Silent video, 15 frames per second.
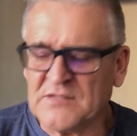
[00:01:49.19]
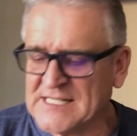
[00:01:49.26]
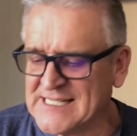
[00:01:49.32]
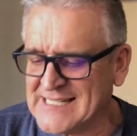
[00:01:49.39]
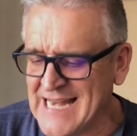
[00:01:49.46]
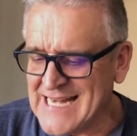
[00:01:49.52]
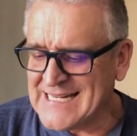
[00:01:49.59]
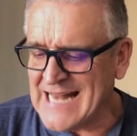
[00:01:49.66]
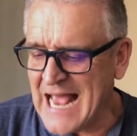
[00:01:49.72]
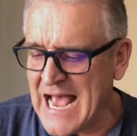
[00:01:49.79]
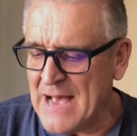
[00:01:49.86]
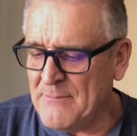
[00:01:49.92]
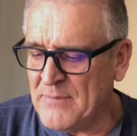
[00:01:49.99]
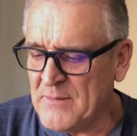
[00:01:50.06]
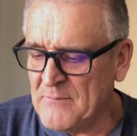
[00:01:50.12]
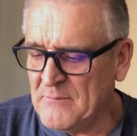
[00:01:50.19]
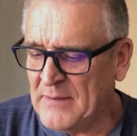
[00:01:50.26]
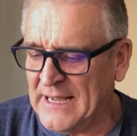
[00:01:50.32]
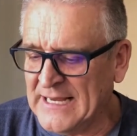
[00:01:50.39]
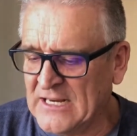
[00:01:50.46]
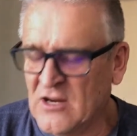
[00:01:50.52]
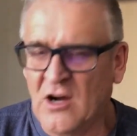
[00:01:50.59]
set up
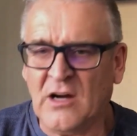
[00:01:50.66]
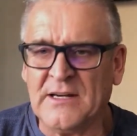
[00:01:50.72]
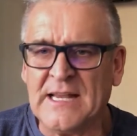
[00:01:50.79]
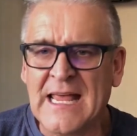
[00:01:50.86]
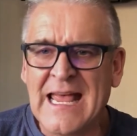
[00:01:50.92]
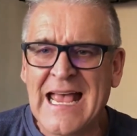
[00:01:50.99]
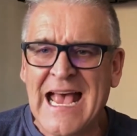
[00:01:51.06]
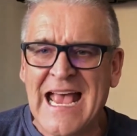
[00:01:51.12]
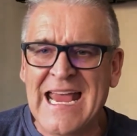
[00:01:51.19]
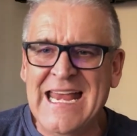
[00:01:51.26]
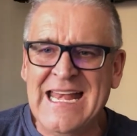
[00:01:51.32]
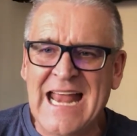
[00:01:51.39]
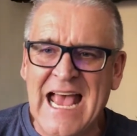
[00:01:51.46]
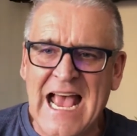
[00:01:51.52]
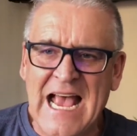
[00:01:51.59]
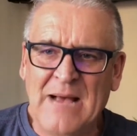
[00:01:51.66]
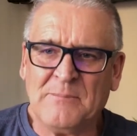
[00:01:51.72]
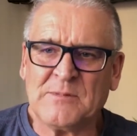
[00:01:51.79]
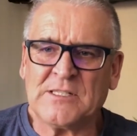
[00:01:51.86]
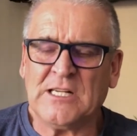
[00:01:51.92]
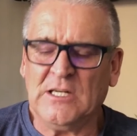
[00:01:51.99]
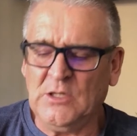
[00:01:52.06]
by God in
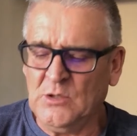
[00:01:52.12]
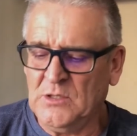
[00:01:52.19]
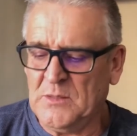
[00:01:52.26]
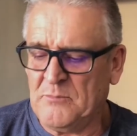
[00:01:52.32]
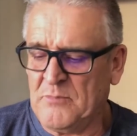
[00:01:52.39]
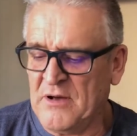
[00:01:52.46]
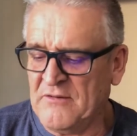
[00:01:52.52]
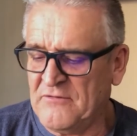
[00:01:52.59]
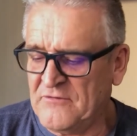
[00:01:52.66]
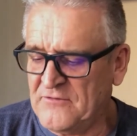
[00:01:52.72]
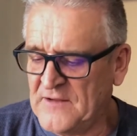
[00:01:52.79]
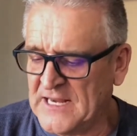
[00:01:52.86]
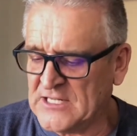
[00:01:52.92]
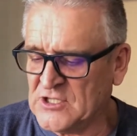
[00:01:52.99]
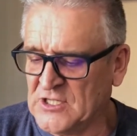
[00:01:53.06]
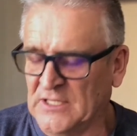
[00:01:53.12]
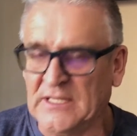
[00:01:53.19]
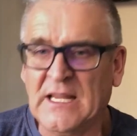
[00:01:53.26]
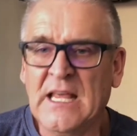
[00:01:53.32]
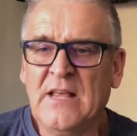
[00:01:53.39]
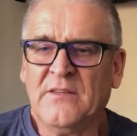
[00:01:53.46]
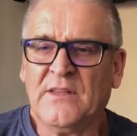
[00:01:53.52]
absolute perfection,